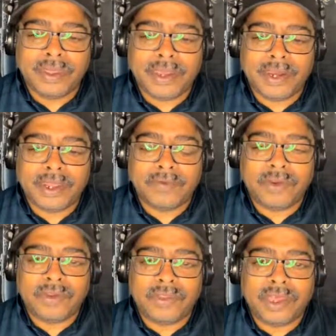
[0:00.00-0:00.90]
And
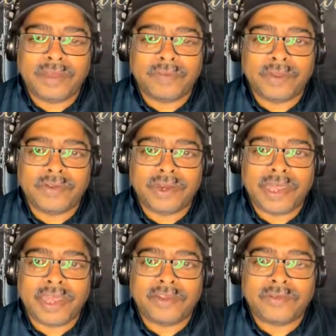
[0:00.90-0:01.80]
when you think about your
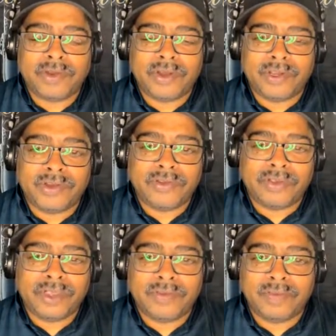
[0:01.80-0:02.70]
last words
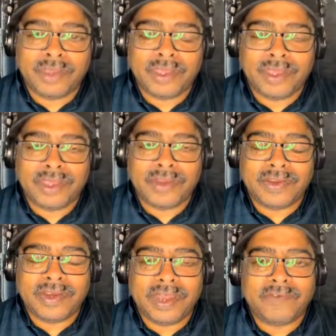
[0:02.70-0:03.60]
to them,
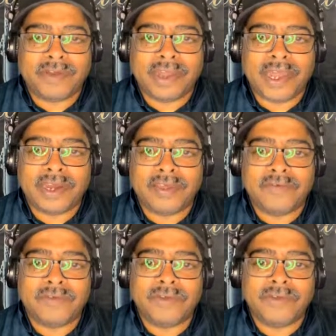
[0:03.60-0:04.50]
it's never I
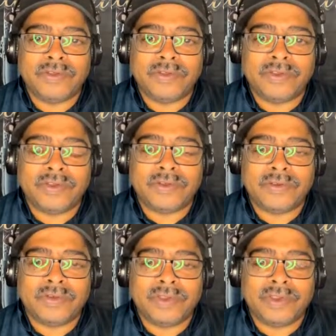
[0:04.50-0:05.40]
love you.
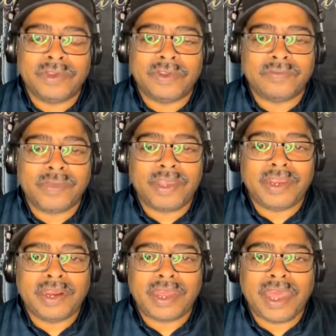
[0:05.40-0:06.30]
So just make
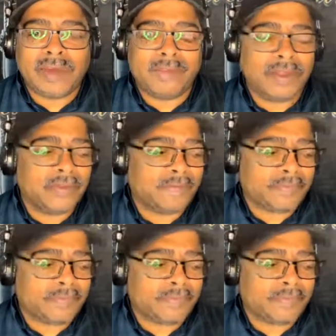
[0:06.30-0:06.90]
that a habit.